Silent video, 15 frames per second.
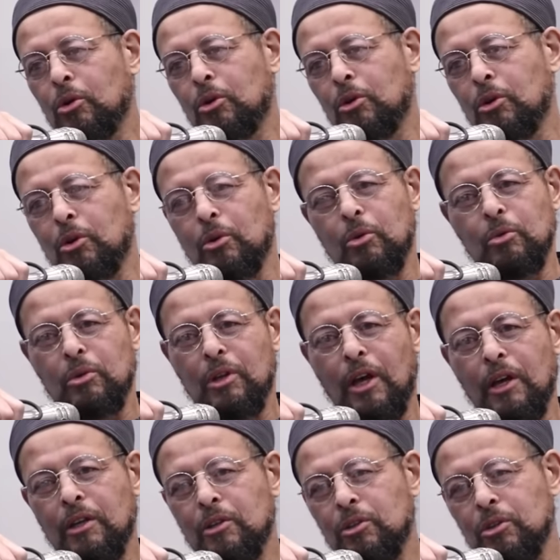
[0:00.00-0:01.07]
girl
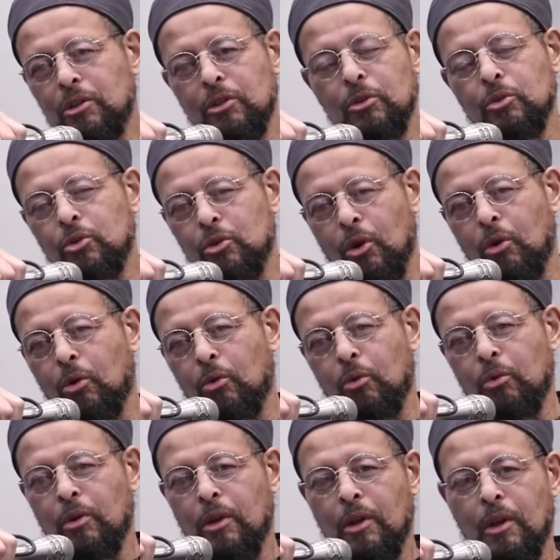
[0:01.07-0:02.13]
9, 10 years
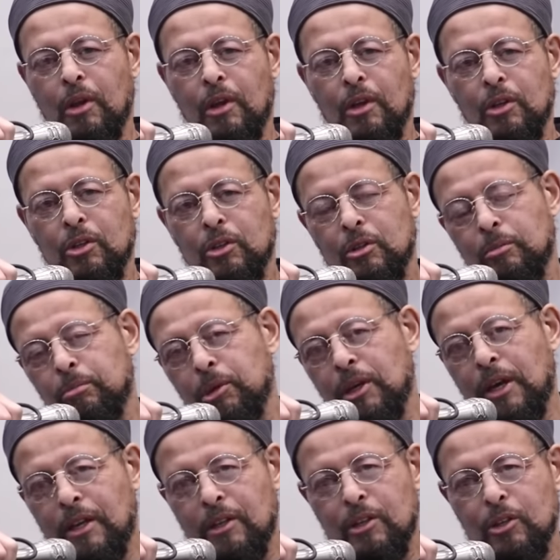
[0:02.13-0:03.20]
old should
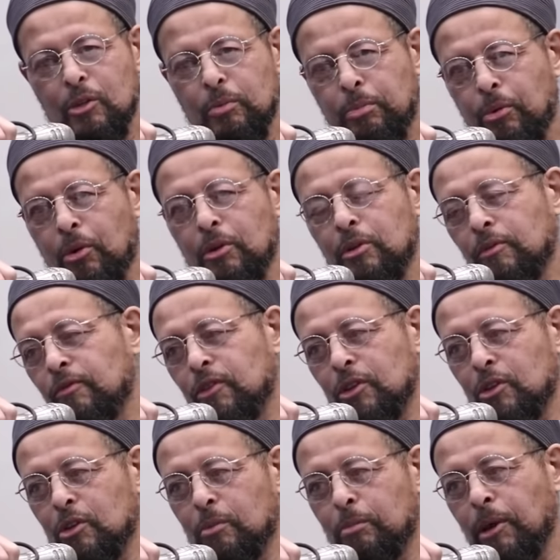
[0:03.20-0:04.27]
be at this point of
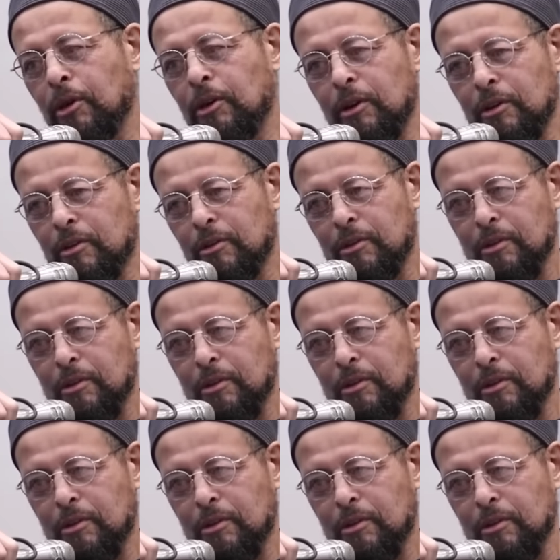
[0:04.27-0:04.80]
despair,